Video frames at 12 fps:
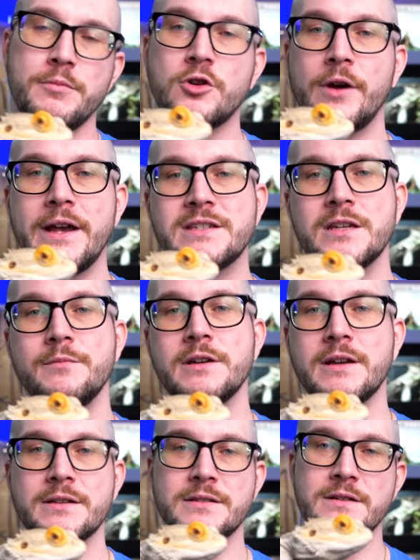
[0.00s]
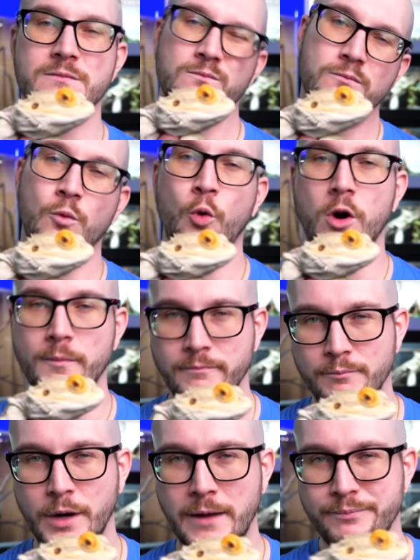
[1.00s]
crazy because he's warm.
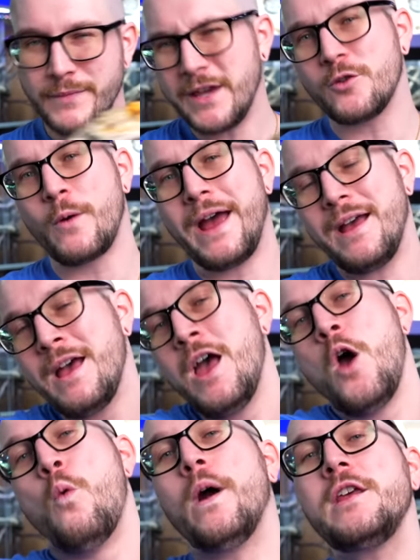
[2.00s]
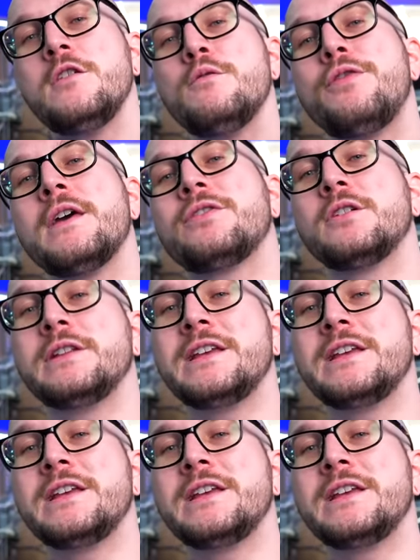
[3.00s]
But either way, what do you think the